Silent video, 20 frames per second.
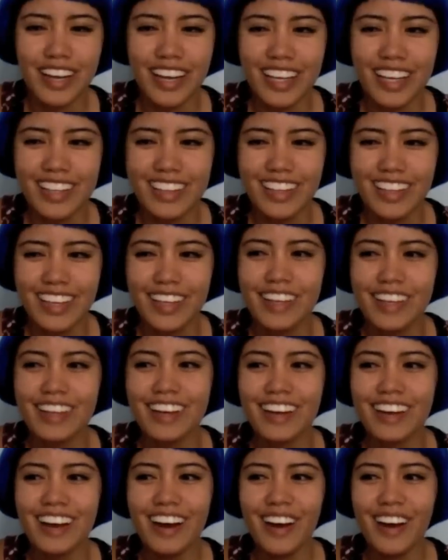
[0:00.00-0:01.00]
and
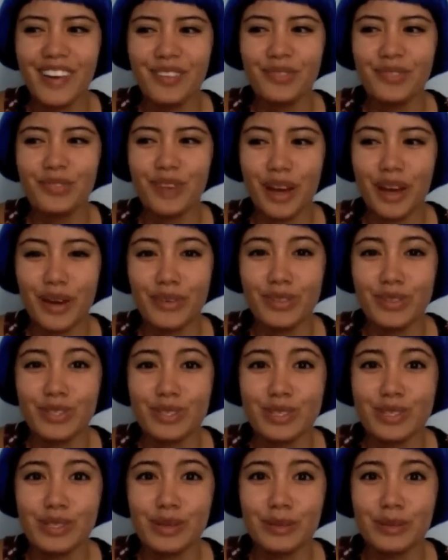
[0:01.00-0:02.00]
like I found
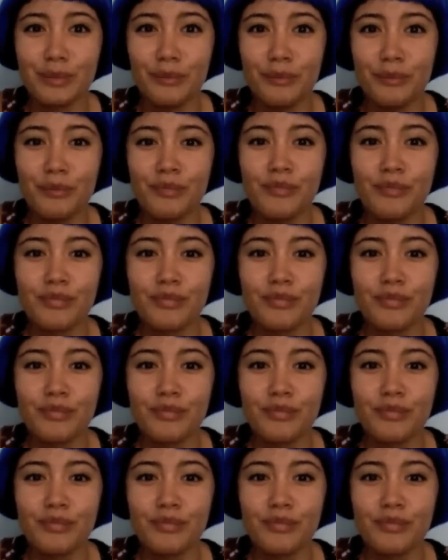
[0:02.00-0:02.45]
some